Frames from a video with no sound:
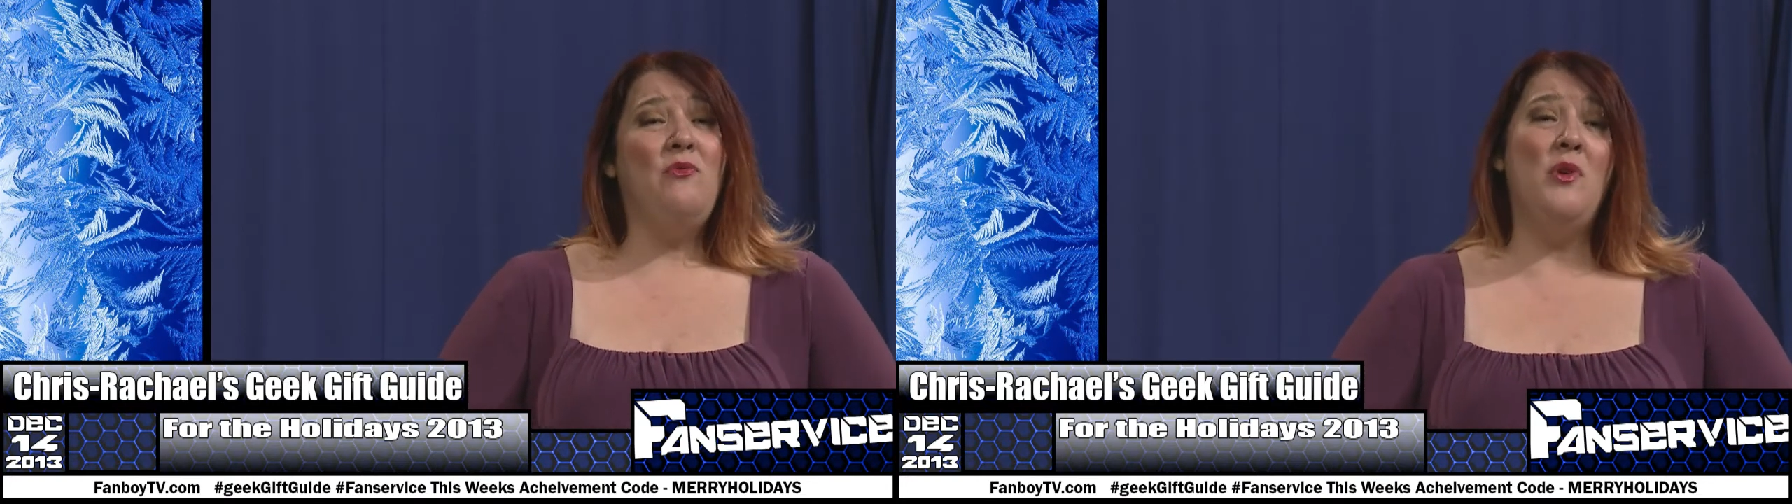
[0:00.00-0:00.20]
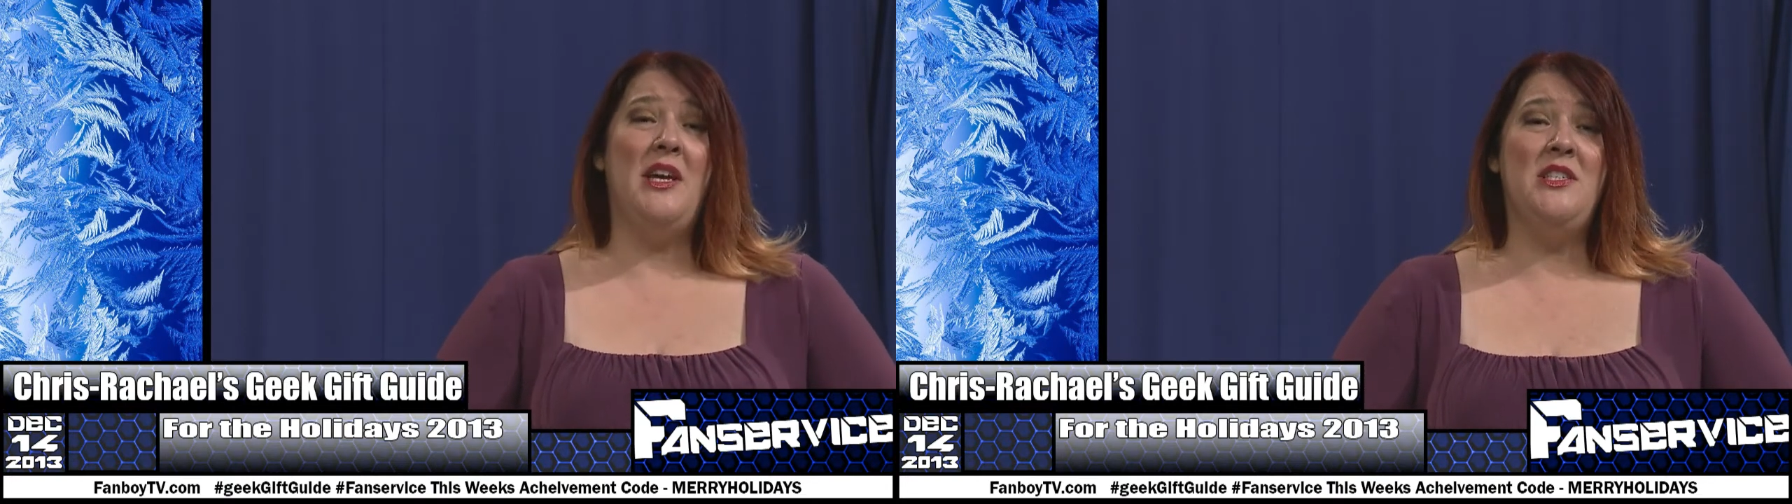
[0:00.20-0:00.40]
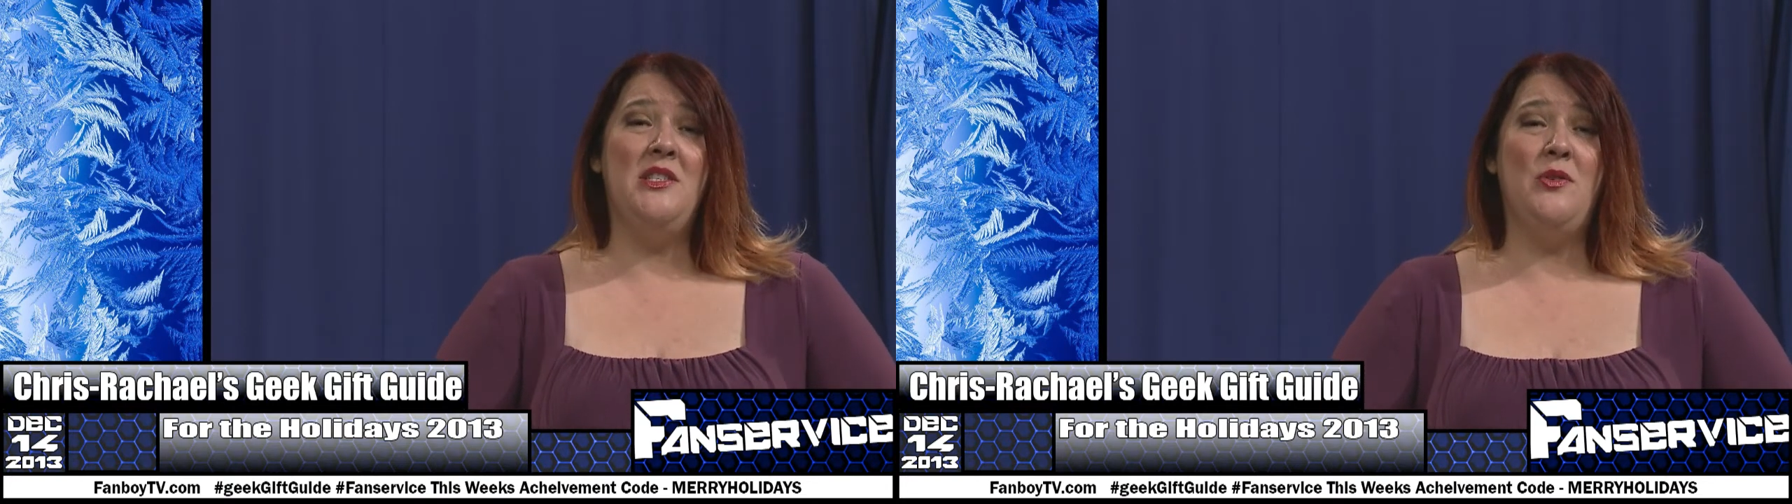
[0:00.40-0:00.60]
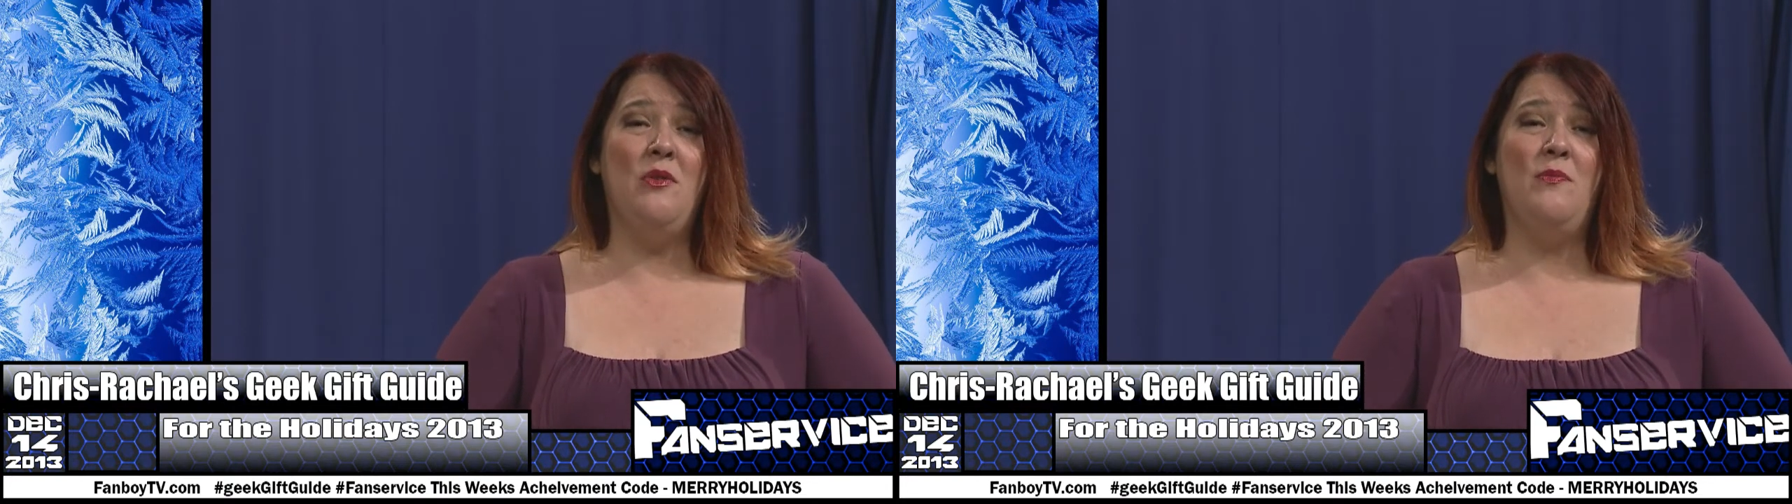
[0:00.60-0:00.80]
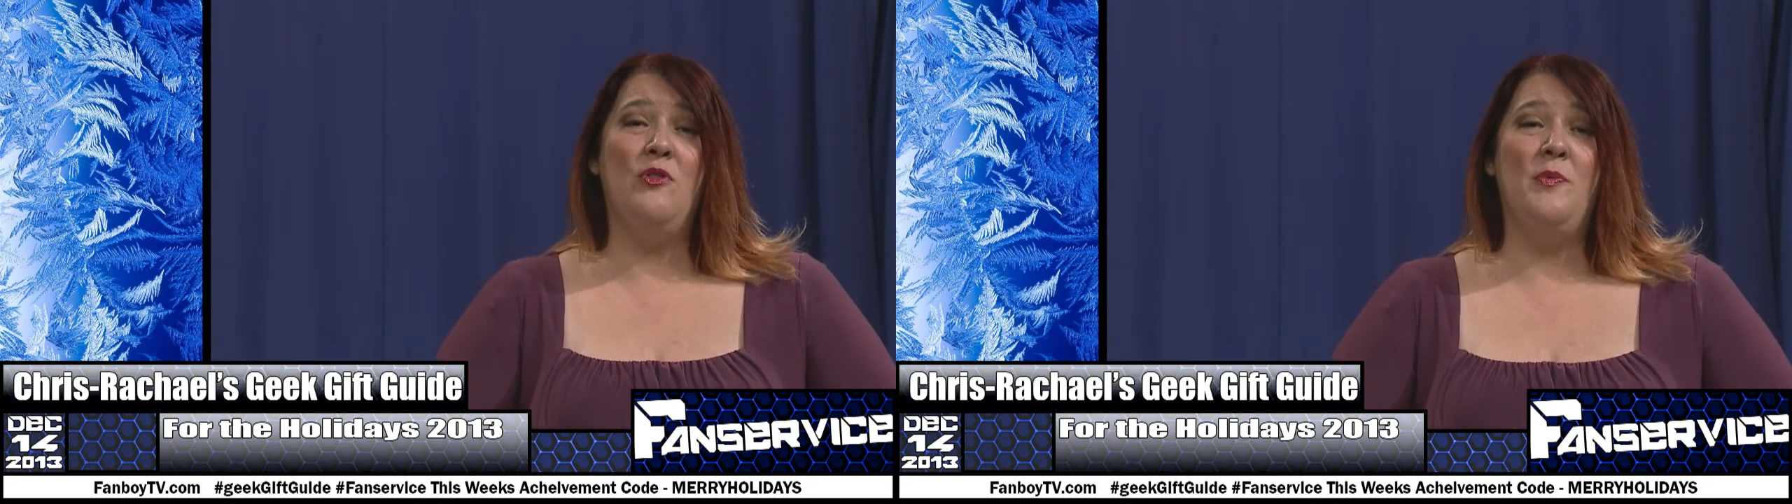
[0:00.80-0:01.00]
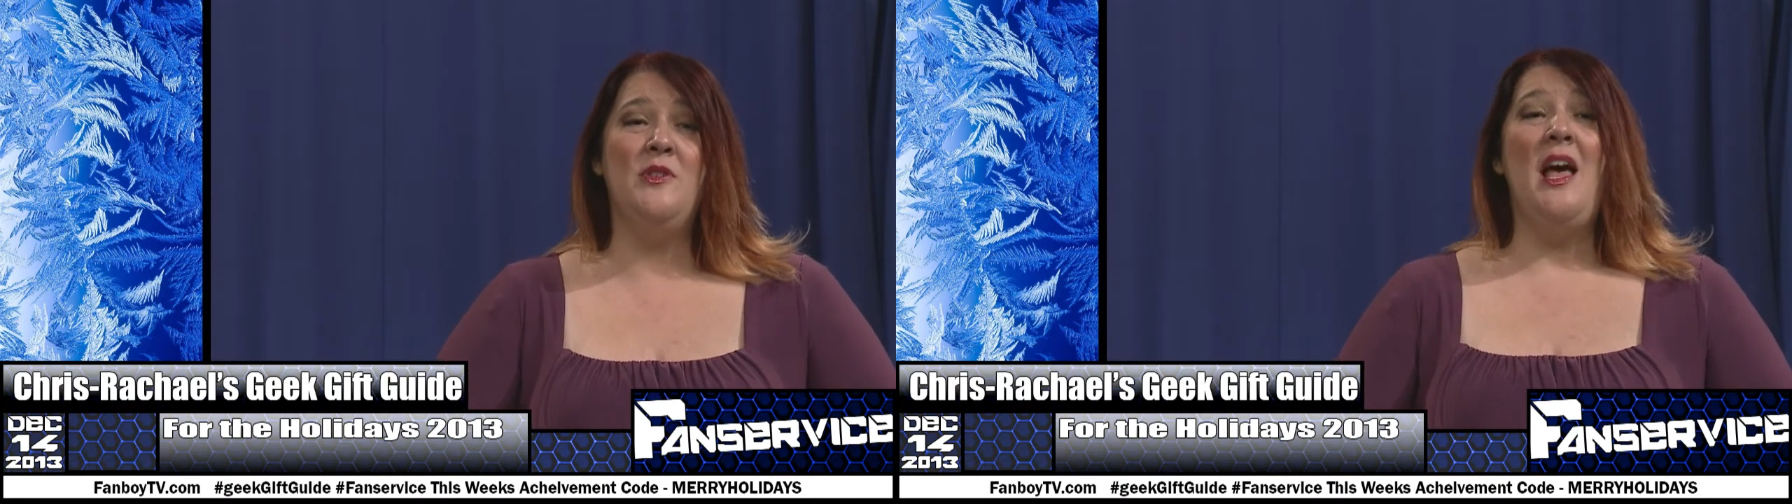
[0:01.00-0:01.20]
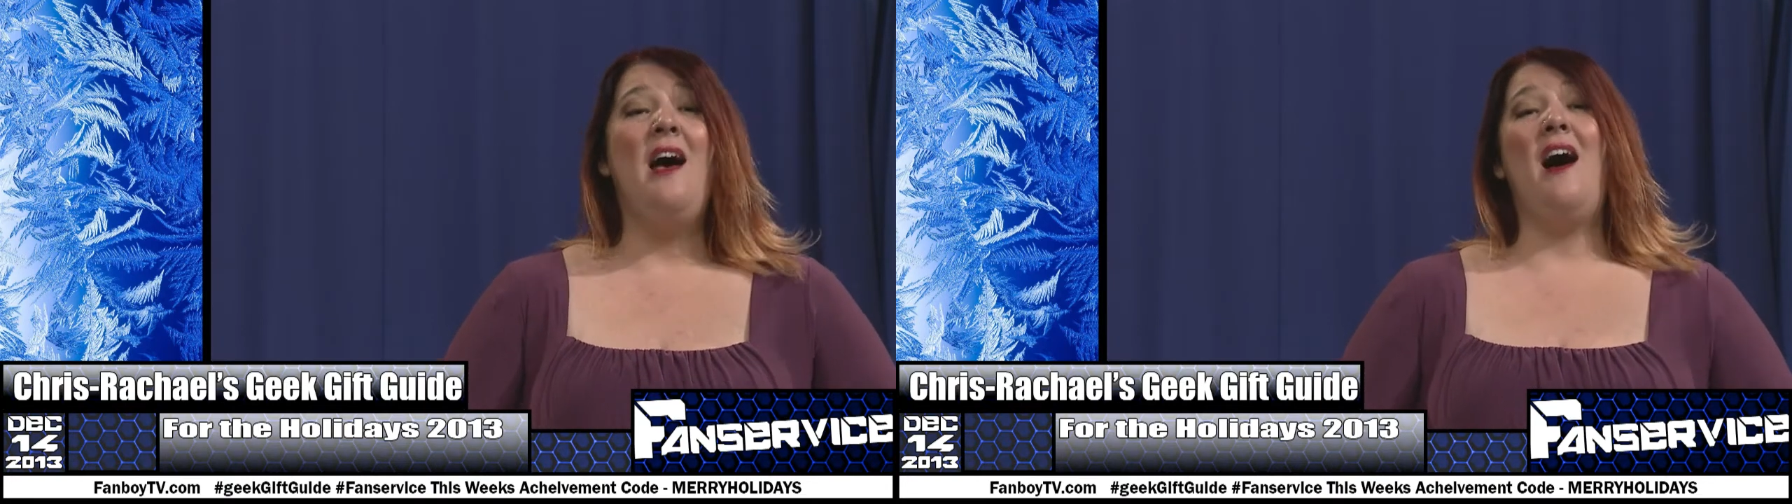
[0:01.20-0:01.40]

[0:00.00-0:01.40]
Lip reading: of Wookiees and Stormtroopers,